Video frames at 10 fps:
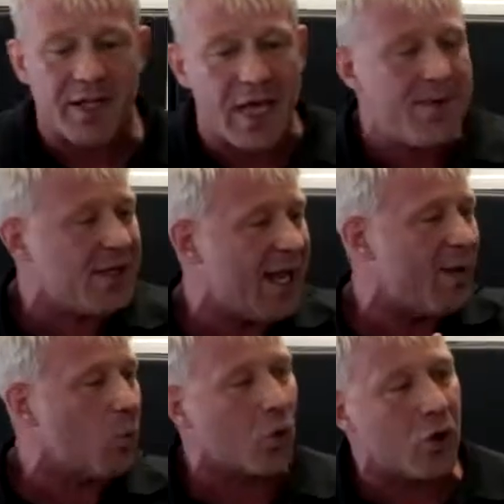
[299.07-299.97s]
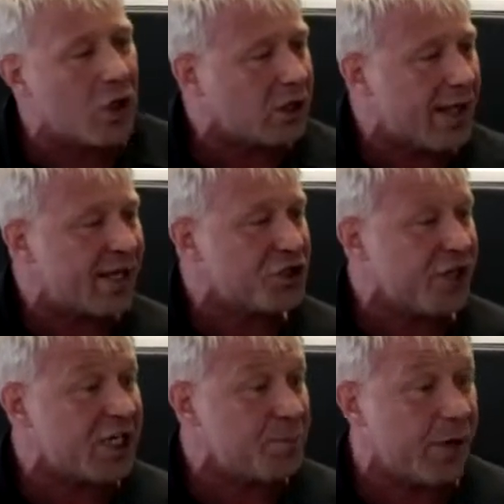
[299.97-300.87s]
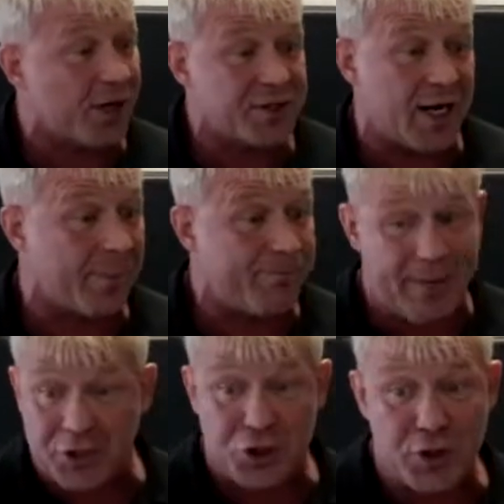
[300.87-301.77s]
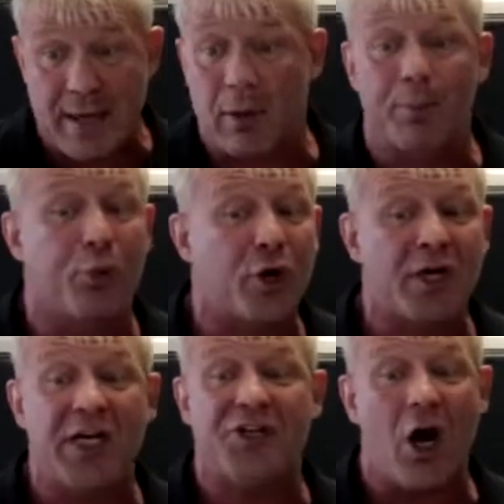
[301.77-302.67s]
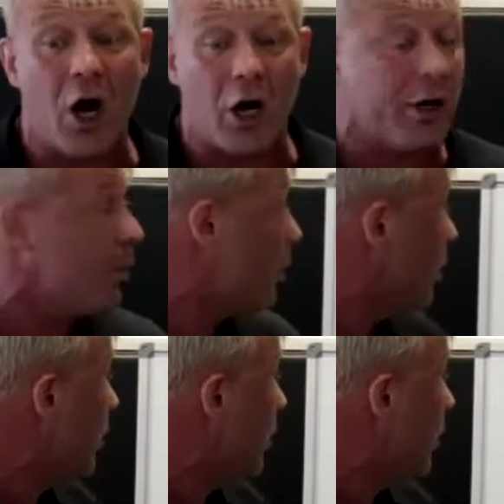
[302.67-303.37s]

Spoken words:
and they became world-class chess players, and I bet you they were pretty darn